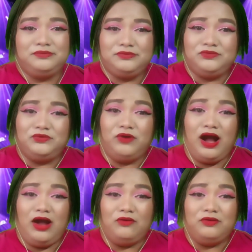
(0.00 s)

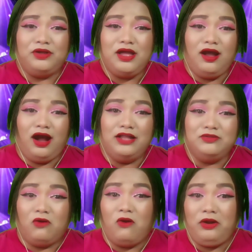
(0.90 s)
Wow, an
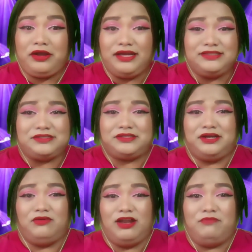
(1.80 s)
orchestra.
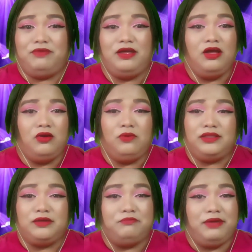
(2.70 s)
What
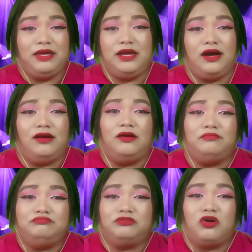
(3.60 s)
a big
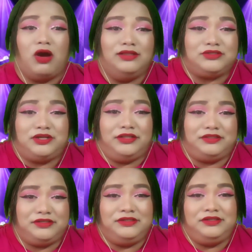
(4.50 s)
concert
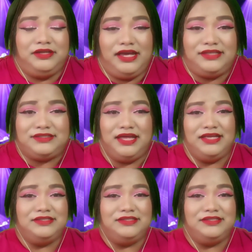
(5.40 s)
is this.